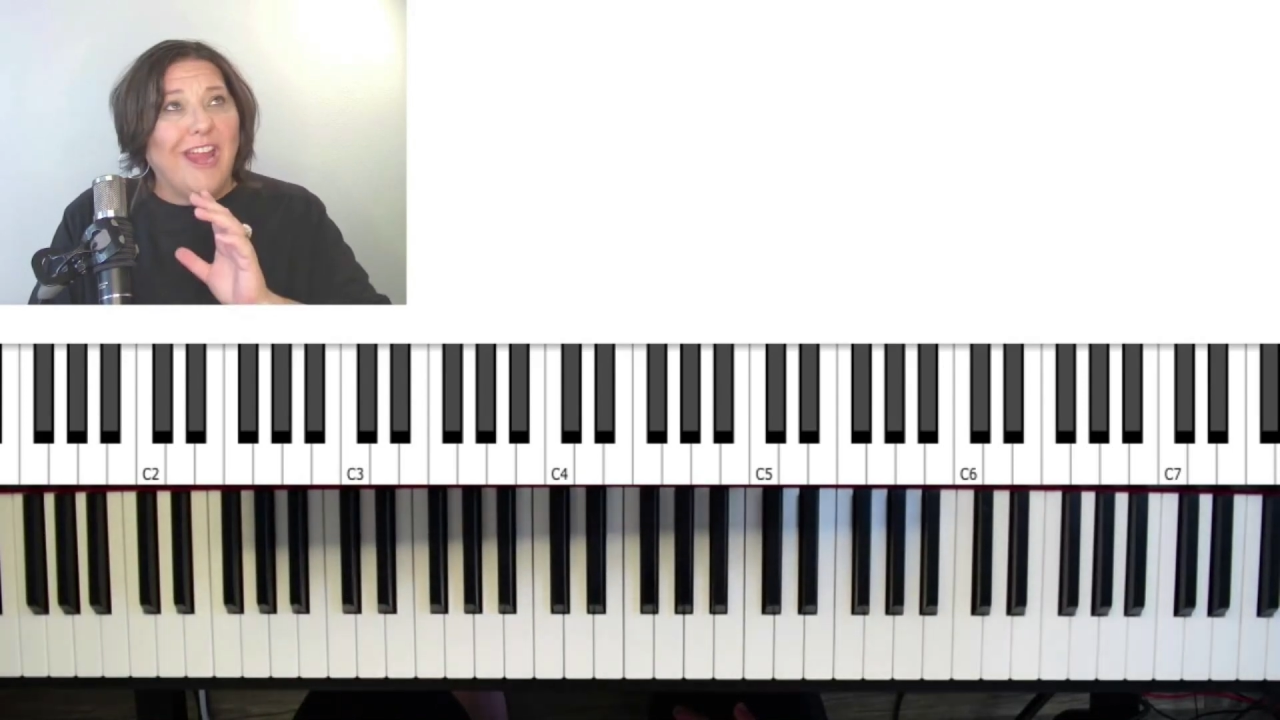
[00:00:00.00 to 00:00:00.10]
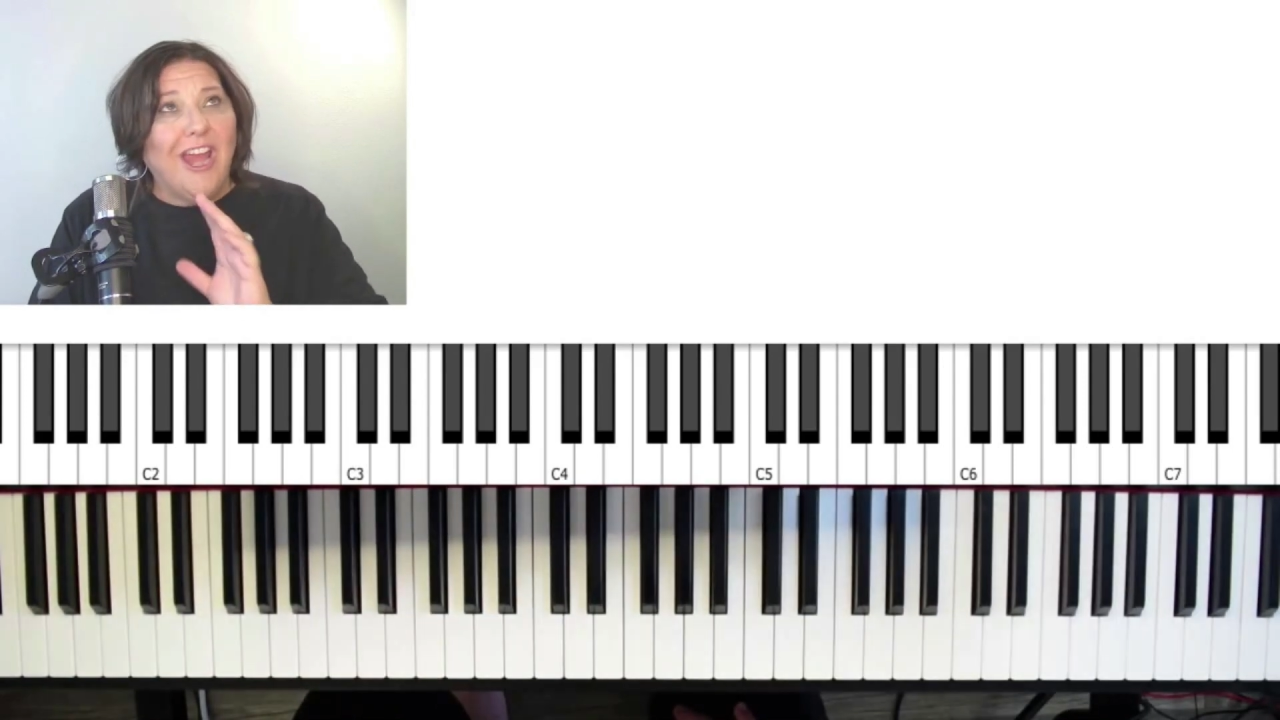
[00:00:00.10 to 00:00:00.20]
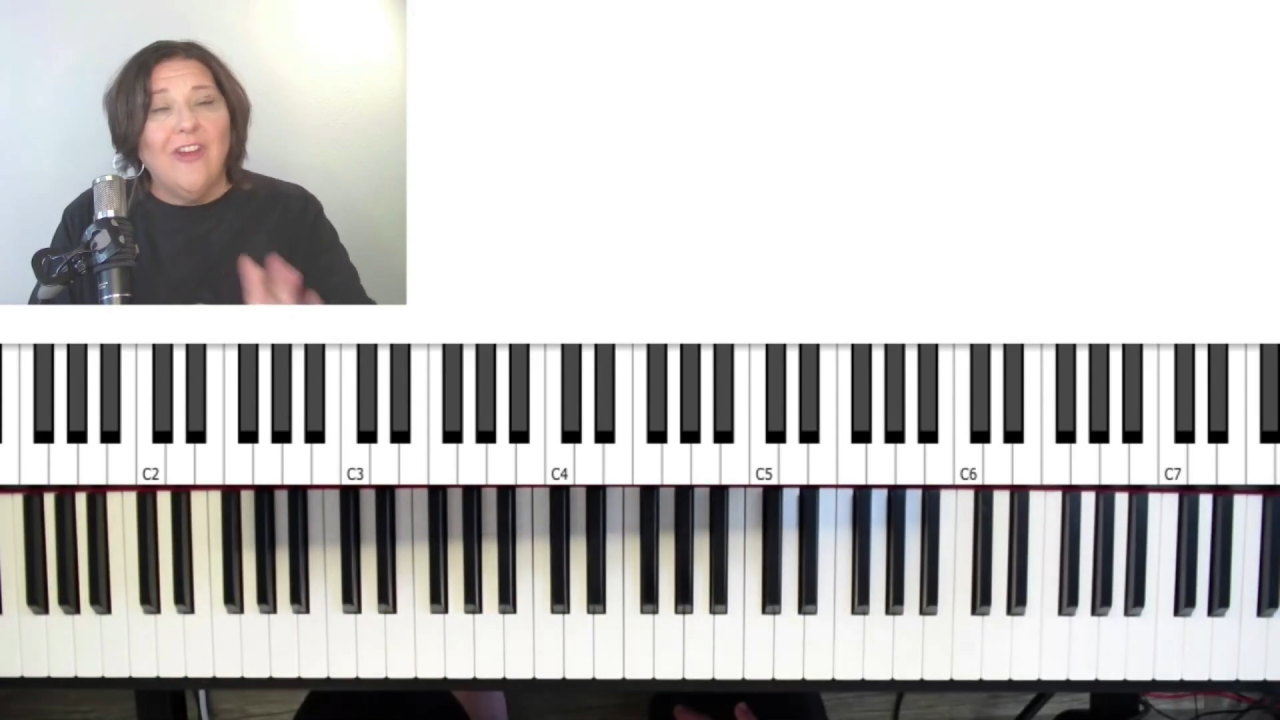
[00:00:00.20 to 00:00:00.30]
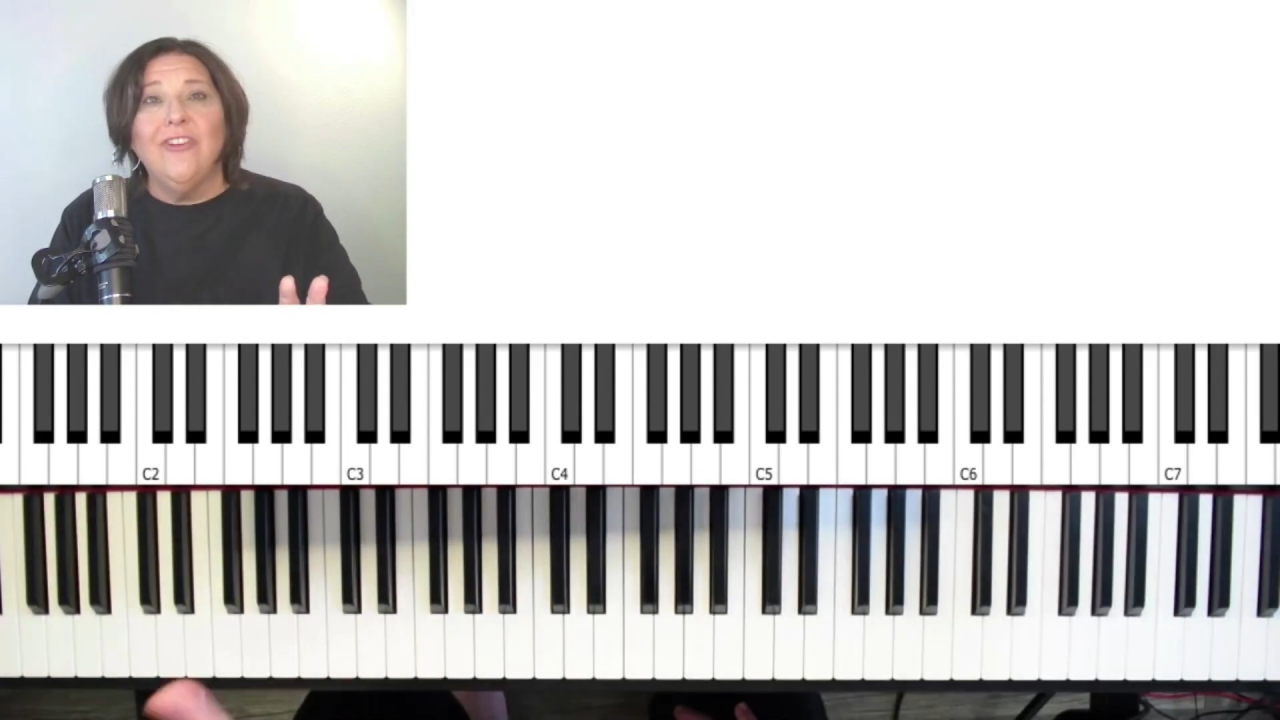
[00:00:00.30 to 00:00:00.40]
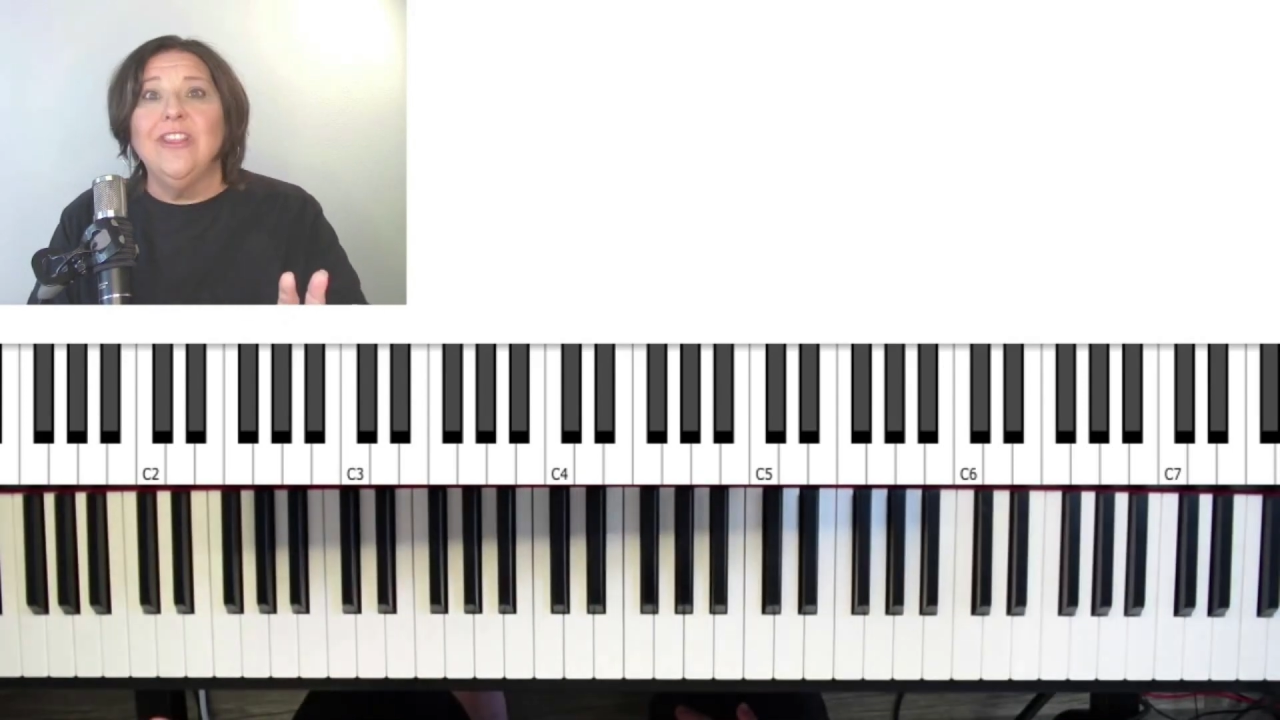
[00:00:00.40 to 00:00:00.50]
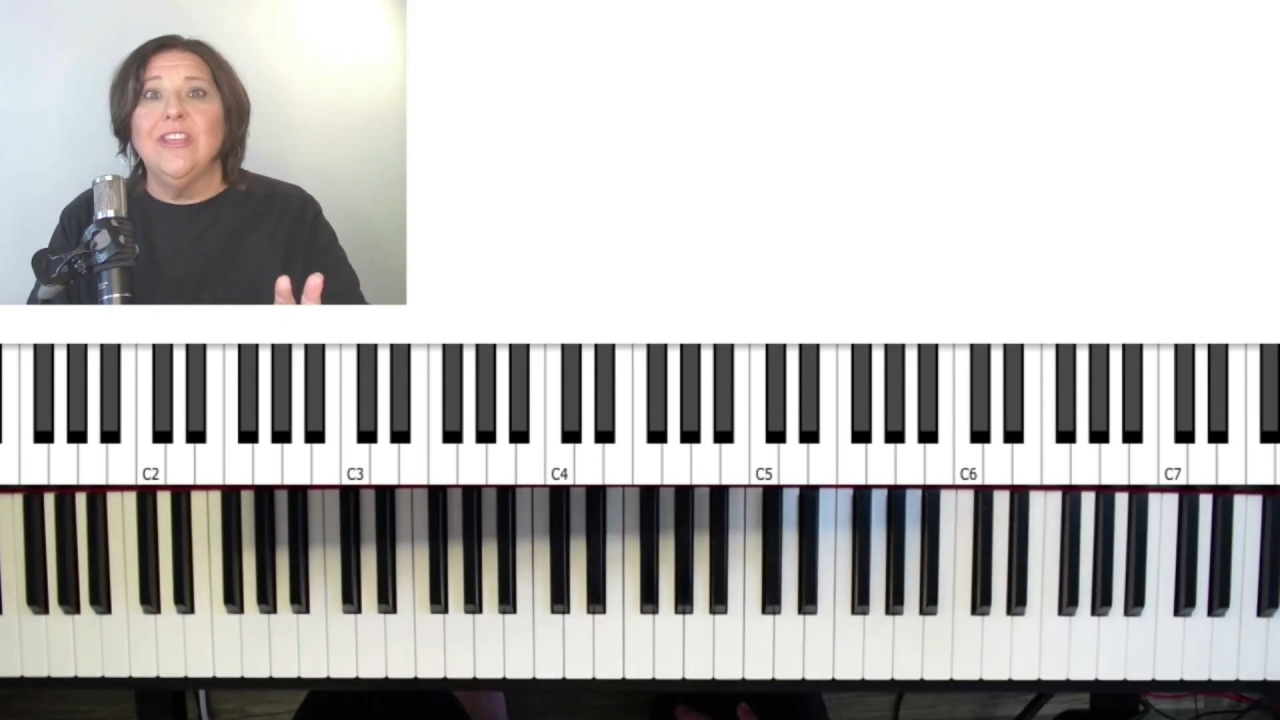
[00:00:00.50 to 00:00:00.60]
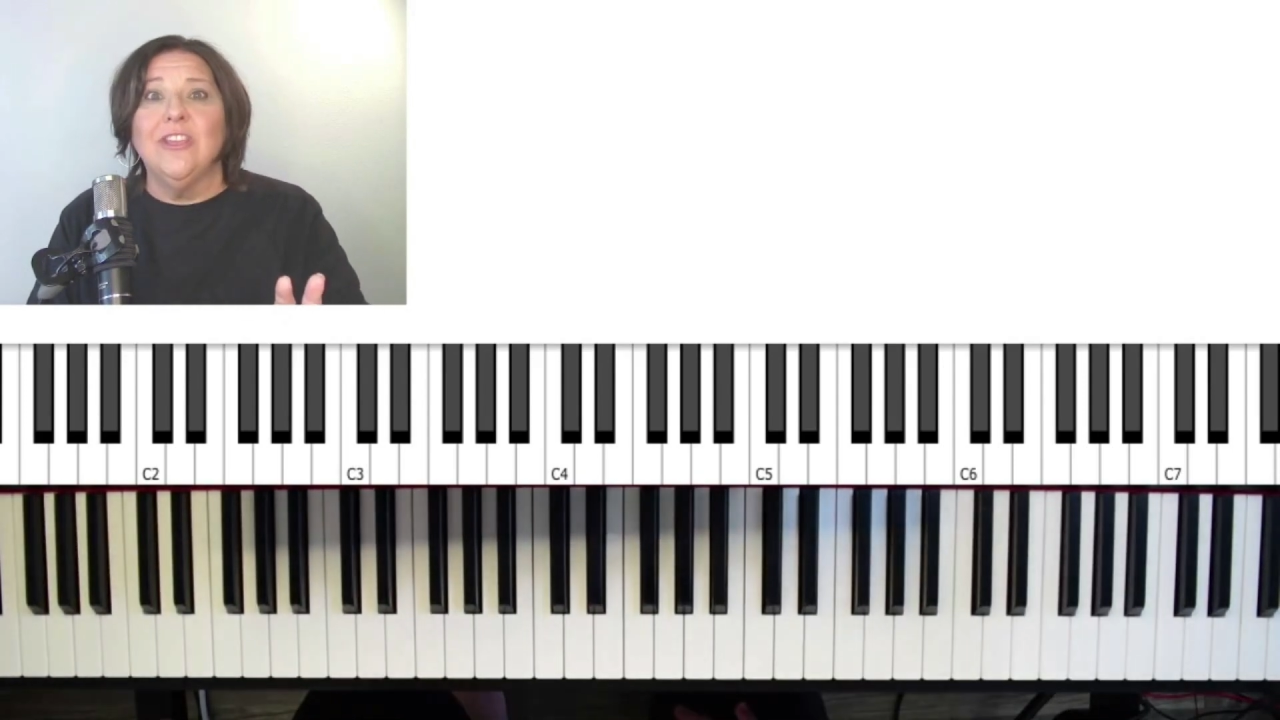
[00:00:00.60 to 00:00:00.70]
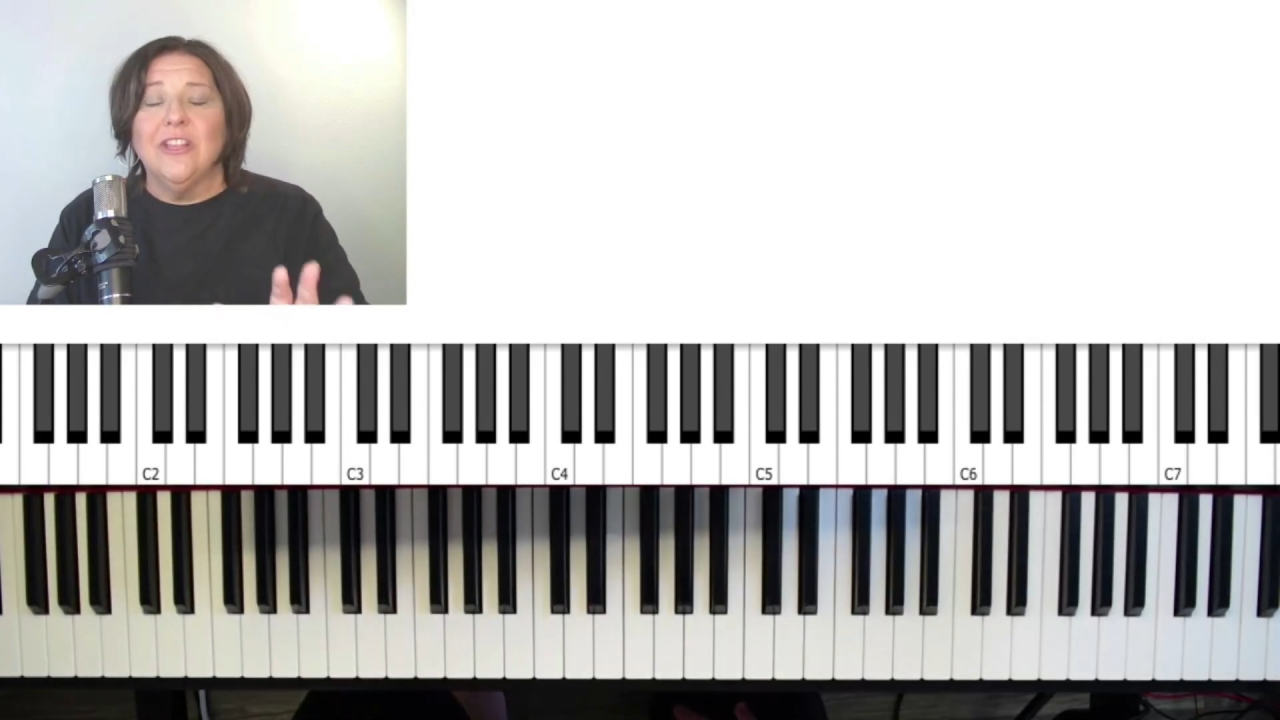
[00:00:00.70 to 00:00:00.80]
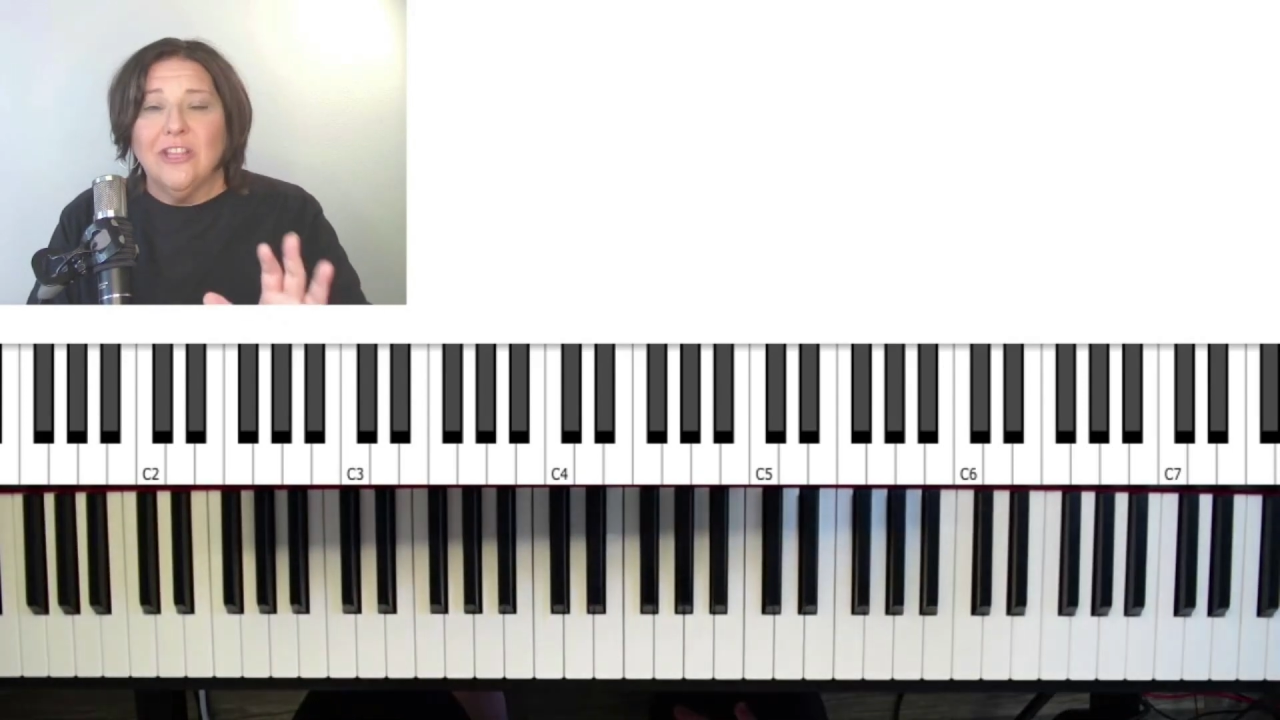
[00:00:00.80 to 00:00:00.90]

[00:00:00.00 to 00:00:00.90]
everything